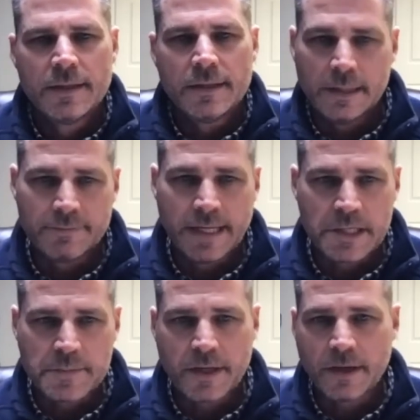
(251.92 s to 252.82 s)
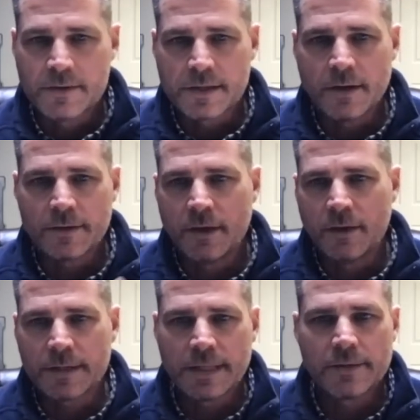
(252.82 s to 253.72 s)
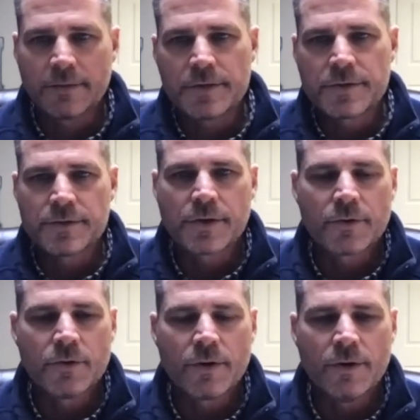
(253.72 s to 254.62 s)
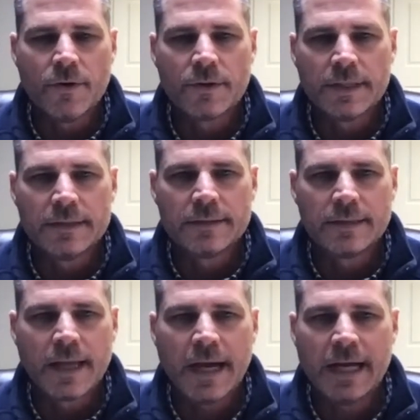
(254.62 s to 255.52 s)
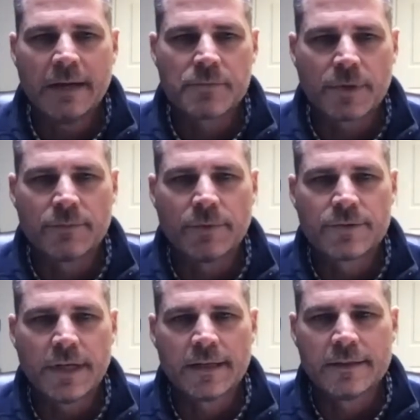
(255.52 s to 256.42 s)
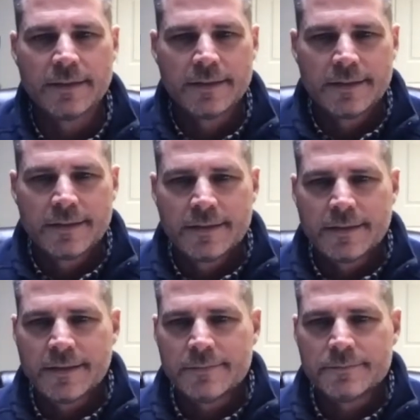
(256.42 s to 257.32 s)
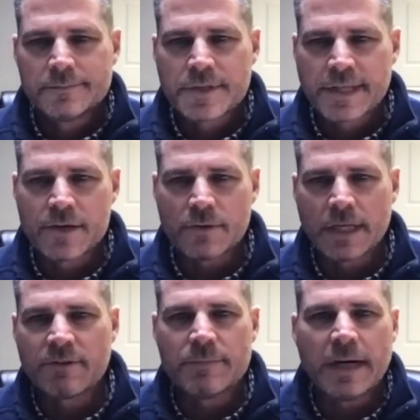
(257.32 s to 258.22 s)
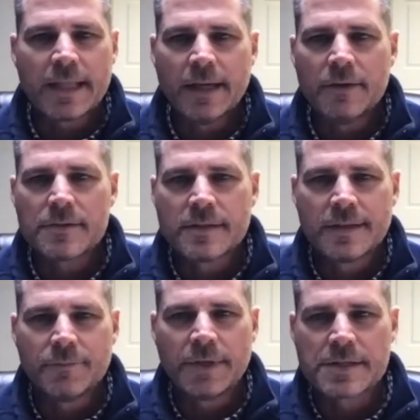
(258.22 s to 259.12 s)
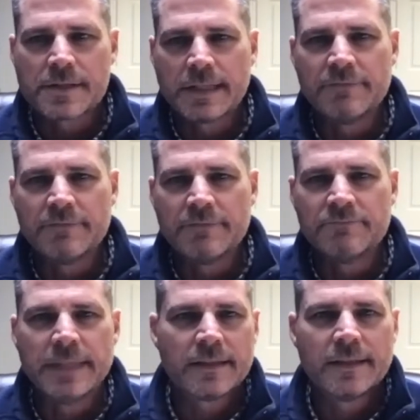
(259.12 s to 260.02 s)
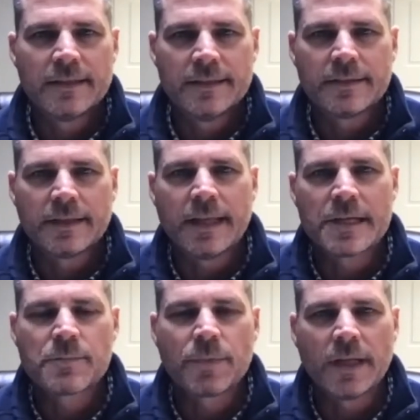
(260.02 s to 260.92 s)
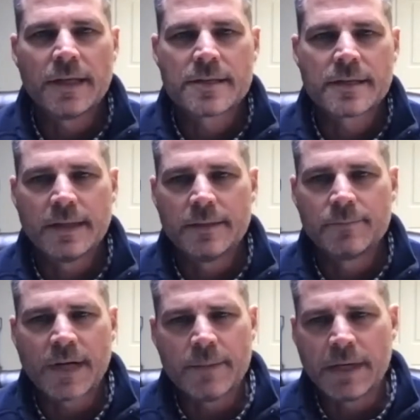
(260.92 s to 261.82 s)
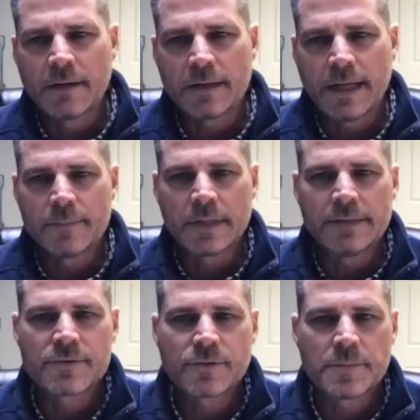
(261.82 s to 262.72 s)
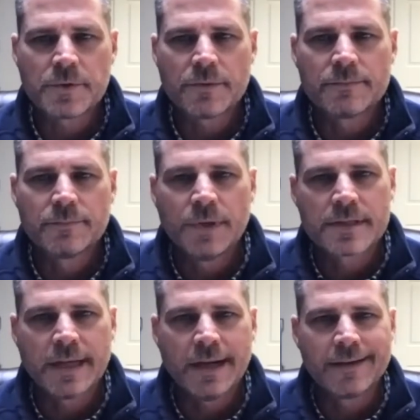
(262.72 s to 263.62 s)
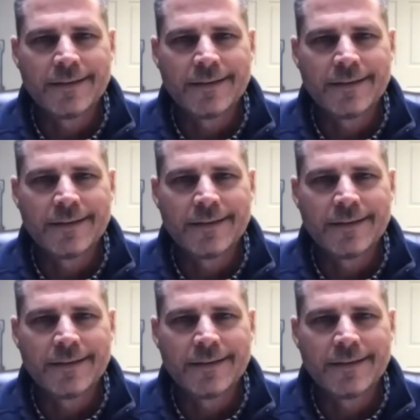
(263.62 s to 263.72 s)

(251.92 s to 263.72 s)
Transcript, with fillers: of that is because all, all the other issues that are going on in, in lives, we, we try to um, schedule everybody else, and, and we just leave men into the last place. And, and primarily, I believe Scripture puts God